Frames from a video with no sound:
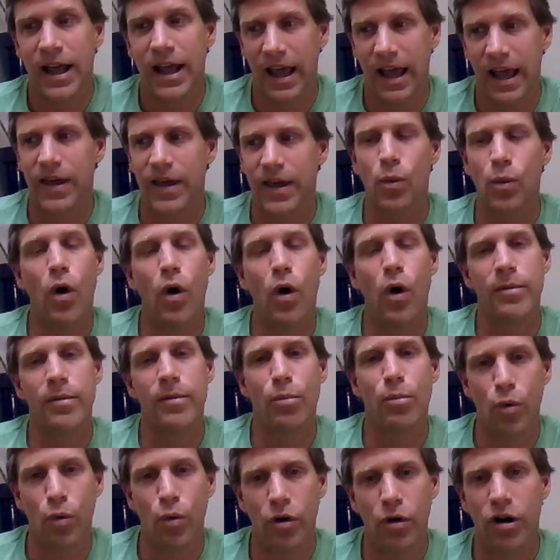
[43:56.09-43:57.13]
and they want
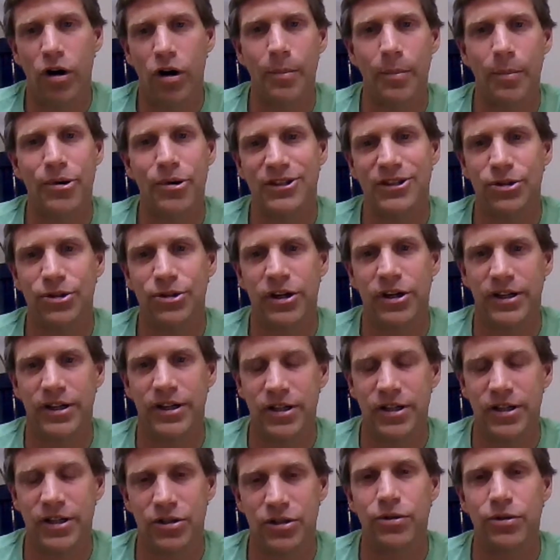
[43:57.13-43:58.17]
more opportunity
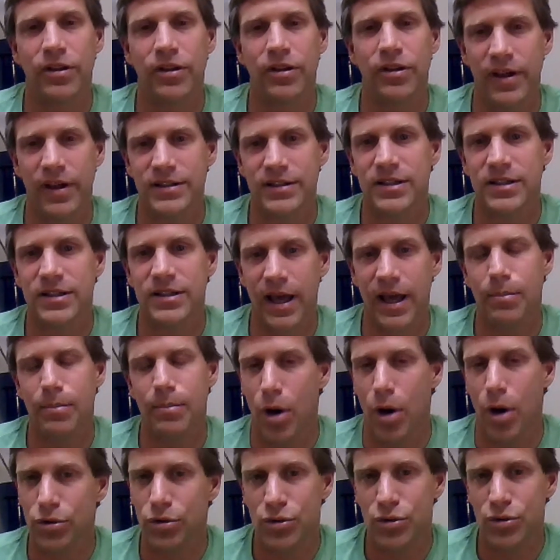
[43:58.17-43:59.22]
to do the things that they
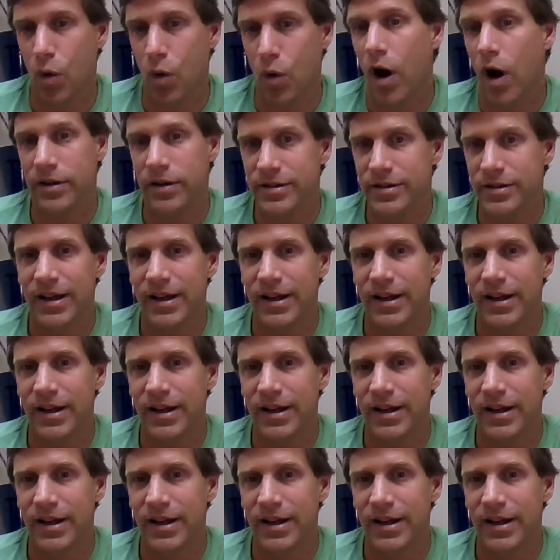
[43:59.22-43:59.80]
most want